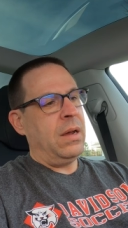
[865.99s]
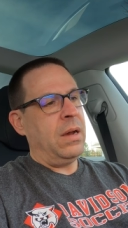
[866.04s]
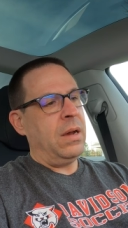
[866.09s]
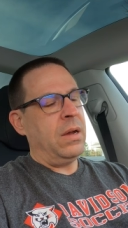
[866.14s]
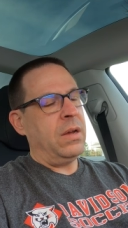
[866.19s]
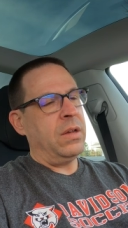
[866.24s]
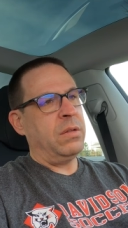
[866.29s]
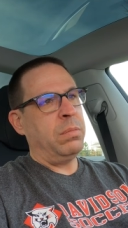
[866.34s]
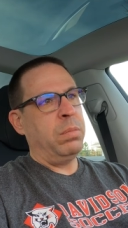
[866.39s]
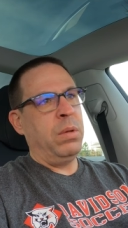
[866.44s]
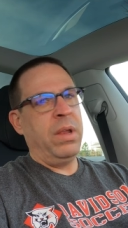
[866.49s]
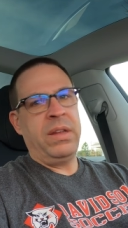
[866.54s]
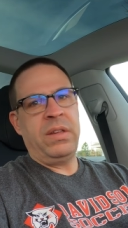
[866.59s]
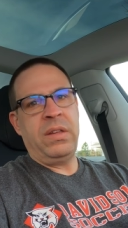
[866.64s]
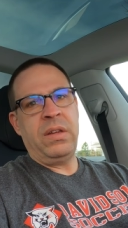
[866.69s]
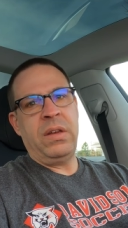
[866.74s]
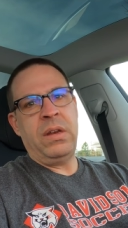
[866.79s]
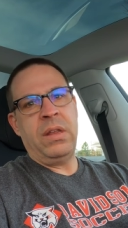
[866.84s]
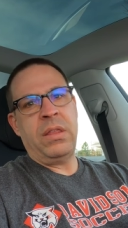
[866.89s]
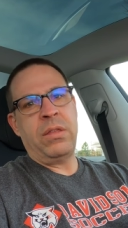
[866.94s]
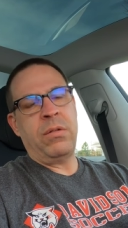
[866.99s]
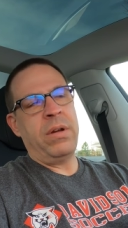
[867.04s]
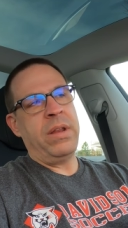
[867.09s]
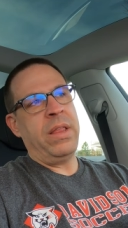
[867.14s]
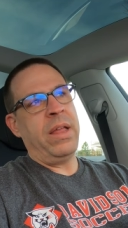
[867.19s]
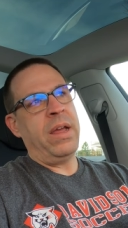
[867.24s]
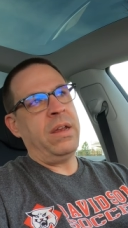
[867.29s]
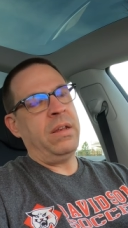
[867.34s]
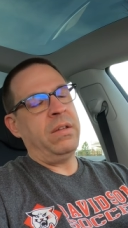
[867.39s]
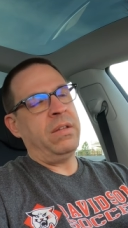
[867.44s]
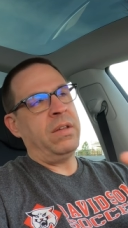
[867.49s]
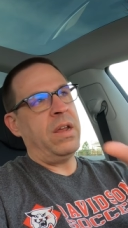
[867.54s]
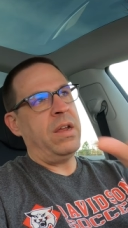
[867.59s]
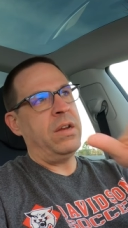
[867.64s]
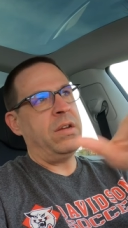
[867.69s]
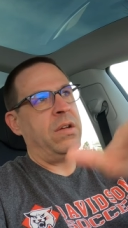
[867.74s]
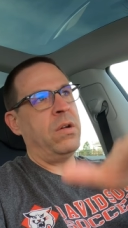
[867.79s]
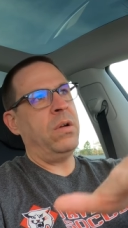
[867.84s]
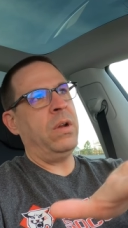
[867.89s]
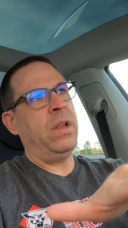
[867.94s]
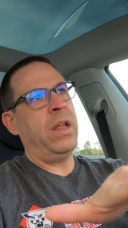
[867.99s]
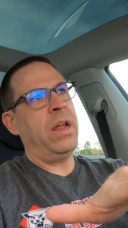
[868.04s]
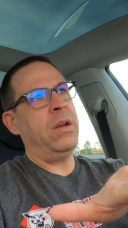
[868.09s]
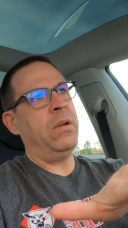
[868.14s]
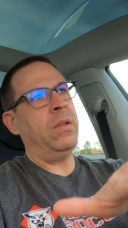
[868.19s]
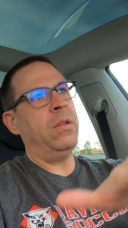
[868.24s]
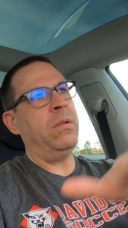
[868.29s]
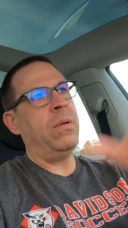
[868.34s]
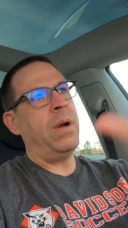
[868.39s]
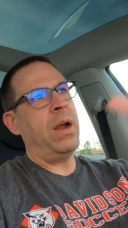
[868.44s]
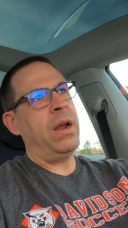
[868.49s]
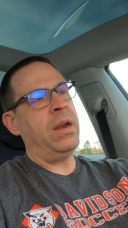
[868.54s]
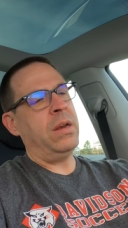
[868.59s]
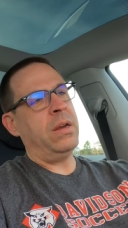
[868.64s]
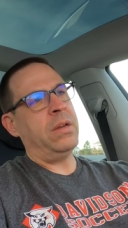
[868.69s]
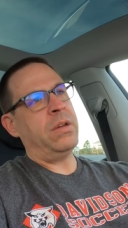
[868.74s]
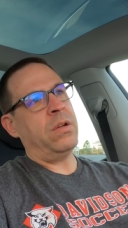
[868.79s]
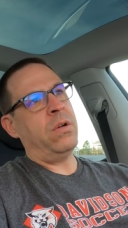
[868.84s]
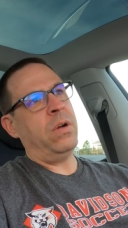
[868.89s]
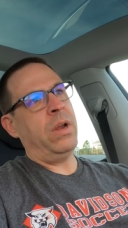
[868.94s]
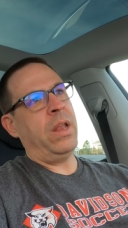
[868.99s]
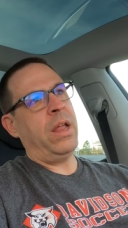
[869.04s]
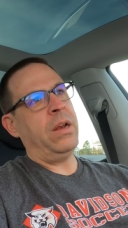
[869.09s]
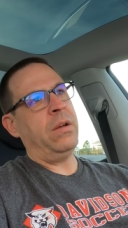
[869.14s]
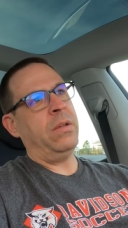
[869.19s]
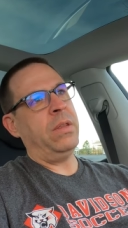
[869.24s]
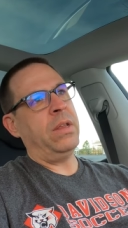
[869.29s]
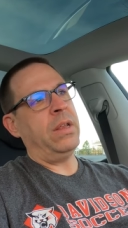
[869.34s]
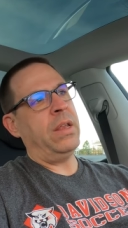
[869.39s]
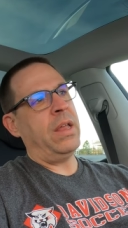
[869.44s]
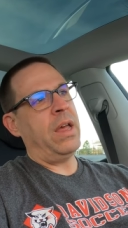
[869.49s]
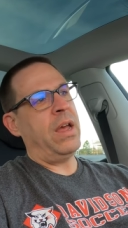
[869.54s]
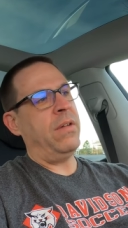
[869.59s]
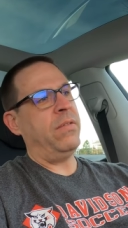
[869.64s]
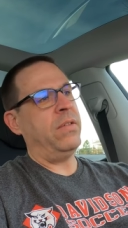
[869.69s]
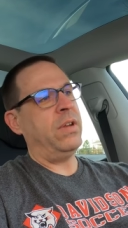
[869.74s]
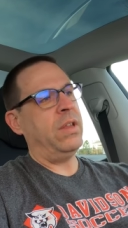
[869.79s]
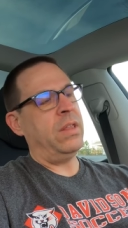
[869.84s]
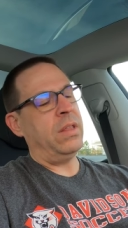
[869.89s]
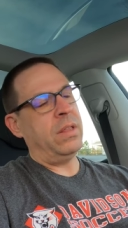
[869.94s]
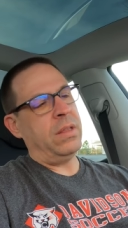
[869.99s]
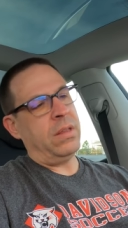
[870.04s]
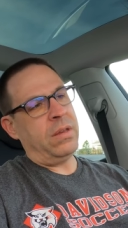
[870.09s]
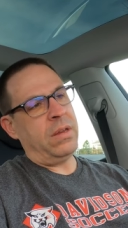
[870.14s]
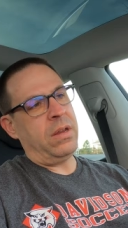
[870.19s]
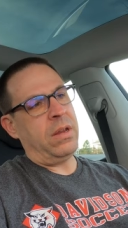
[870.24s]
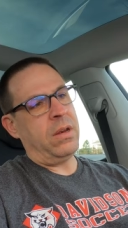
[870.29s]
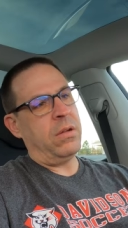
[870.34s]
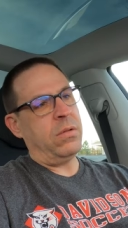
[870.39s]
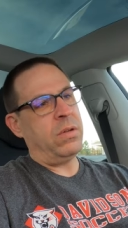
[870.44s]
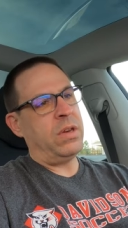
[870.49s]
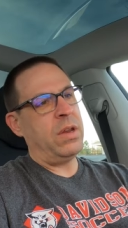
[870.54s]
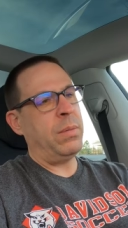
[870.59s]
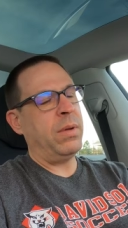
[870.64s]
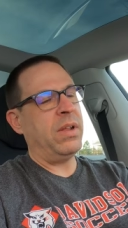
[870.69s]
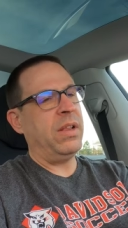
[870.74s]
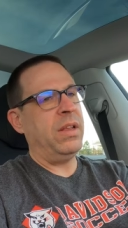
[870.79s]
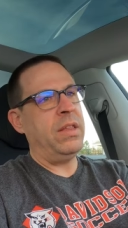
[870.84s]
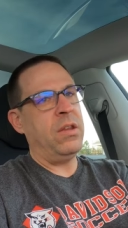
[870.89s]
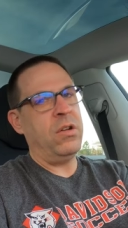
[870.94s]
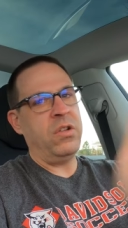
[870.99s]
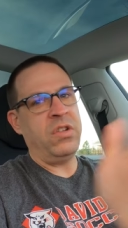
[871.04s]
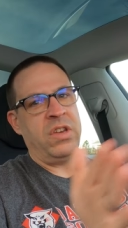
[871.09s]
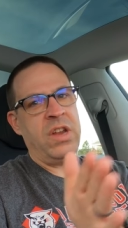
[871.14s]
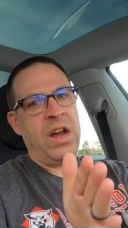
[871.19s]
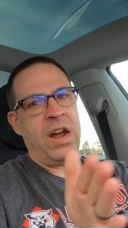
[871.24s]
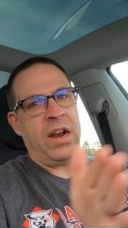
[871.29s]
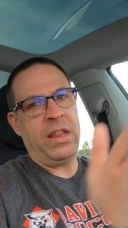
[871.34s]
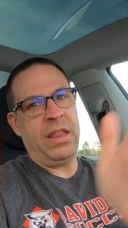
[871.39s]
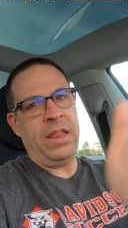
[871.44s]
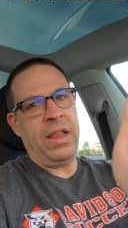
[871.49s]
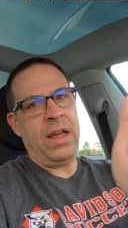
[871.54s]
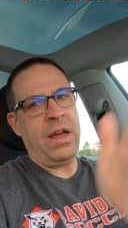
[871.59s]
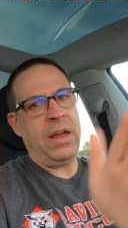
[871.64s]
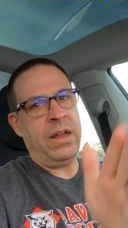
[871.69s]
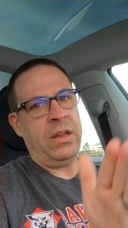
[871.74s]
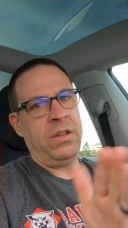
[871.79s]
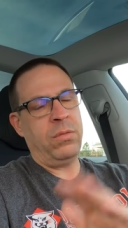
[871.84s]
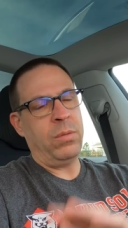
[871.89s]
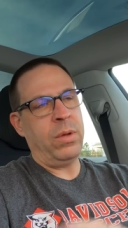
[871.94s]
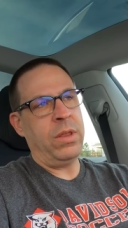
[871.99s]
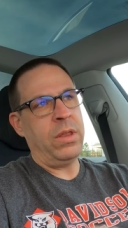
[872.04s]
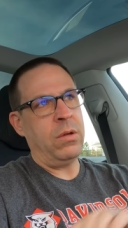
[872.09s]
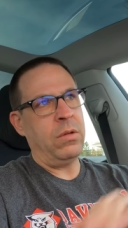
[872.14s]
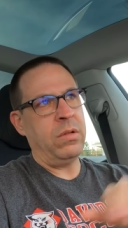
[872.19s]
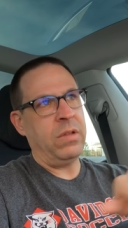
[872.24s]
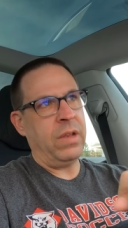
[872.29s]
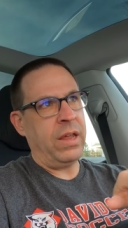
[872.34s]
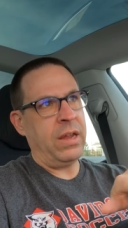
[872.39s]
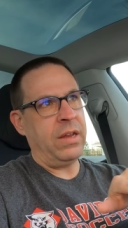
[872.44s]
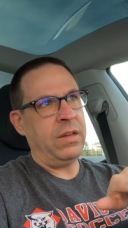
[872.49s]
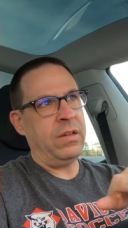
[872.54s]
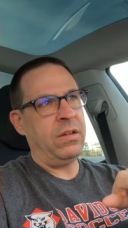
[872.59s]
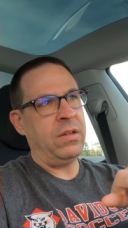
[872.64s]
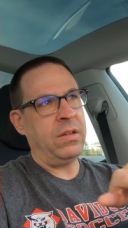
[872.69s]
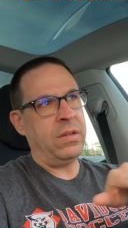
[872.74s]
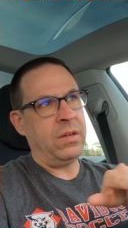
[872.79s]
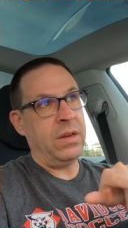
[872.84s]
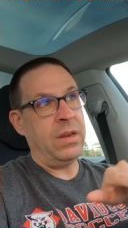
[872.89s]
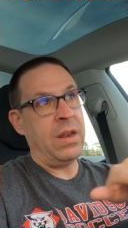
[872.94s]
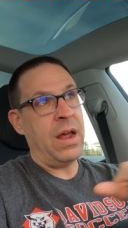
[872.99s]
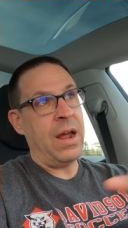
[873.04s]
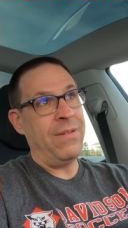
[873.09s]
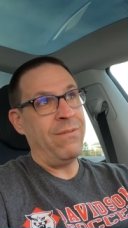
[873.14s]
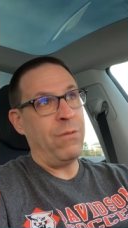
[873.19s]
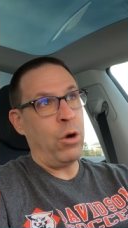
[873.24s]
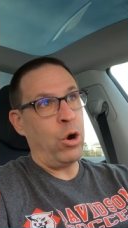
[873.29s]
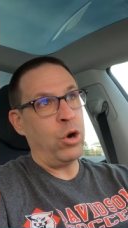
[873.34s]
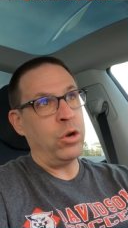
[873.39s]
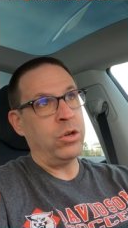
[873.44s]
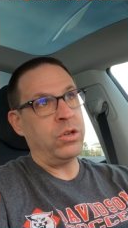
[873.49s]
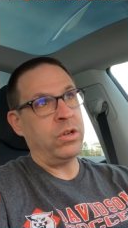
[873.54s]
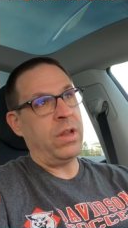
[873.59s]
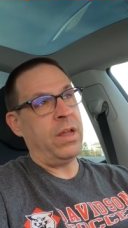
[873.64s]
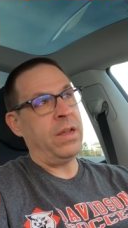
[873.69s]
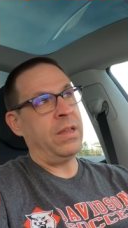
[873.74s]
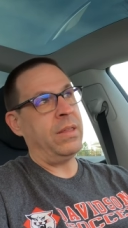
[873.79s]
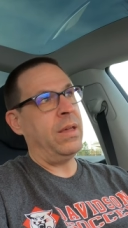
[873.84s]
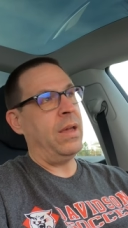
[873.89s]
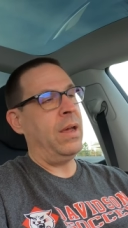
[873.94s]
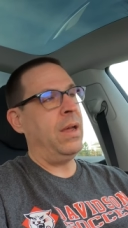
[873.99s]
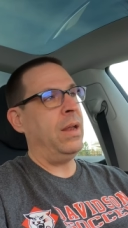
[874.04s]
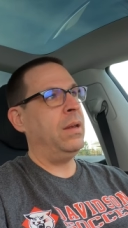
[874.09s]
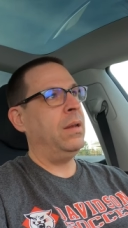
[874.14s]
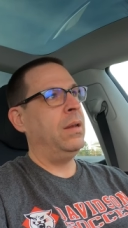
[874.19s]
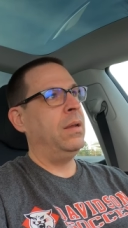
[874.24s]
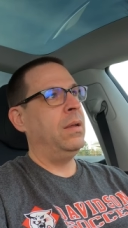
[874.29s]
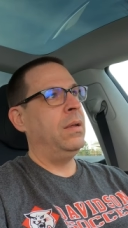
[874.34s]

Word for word: uh, splits into three lanes, say a turn lane on the right and a turn lane on the left. And, you know, typically there's dotted lines when those lanes diverge like that.